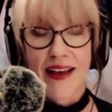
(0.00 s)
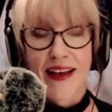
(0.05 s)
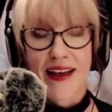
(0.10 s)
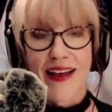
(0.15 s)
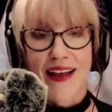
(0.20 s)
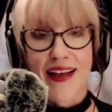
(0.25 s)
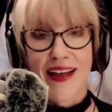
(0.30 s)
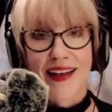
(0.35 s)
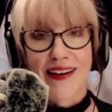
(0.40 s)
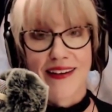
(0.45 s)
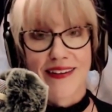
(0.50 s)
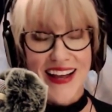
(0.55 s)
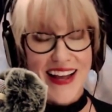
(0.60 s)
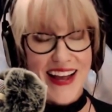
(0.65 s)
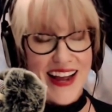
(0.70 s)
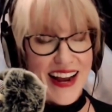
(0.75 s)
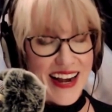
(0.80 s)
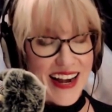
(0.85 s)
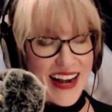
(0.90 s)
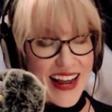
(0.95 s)
And
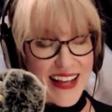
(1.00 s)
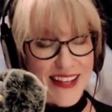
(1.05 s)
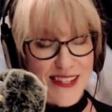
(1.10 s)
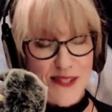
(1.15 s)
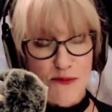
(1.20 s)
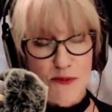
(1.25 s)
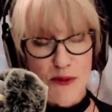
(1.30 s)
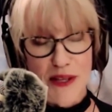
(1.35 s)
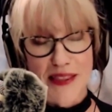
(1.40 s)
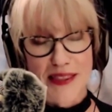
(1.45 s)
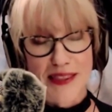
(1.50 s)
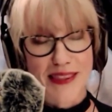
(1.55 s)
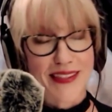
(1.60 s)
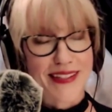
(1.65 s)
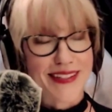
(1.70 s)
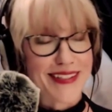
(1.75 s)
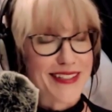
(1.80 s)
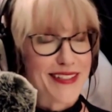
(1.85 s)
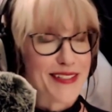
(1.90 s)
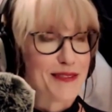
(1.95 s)
as with
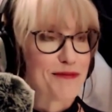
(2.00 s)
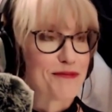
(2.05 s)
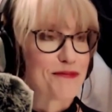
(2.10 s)
the